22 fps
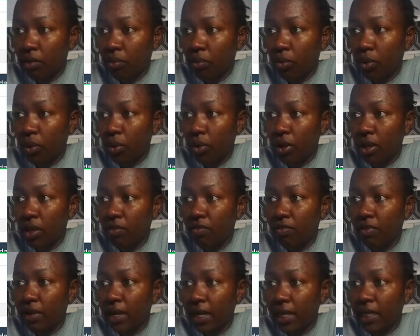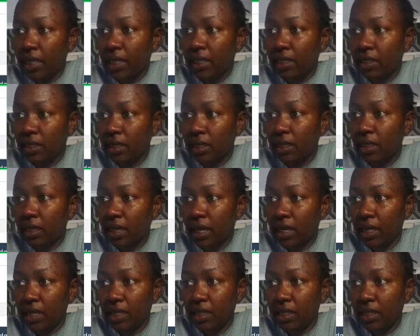But if I click
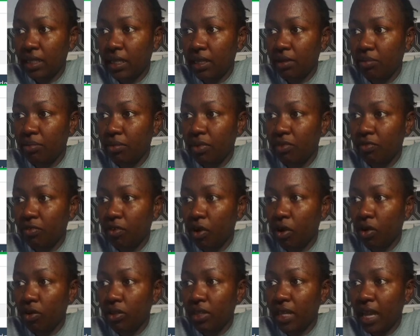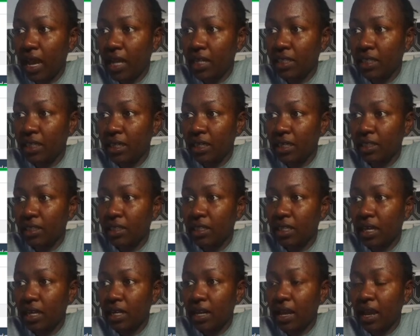anything before that date,
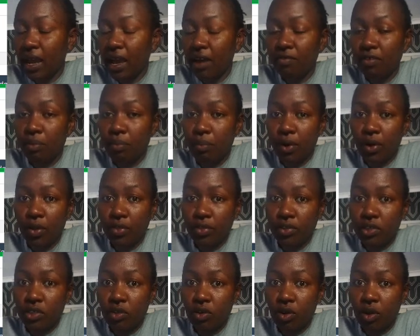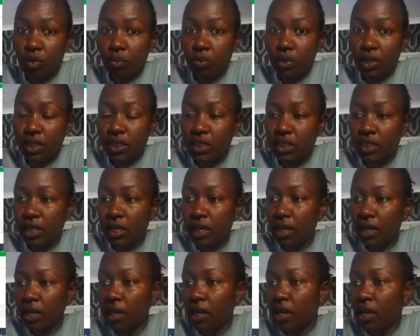then I have a month to complete it.